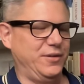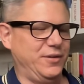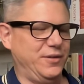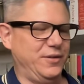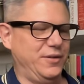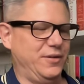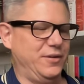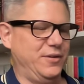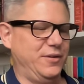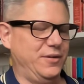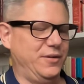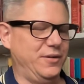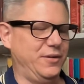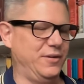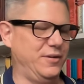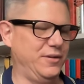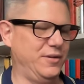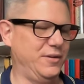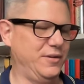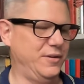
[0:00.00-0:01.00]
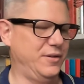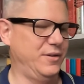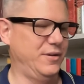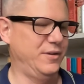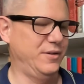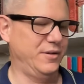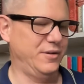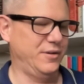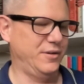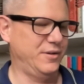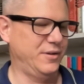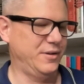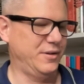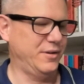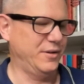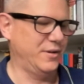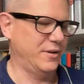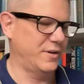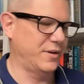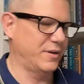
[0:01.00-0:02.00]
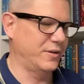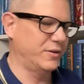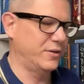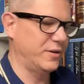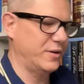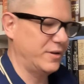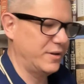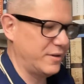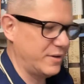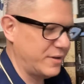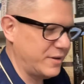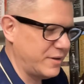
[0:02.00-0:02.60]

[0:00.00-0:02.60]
(no one is talking)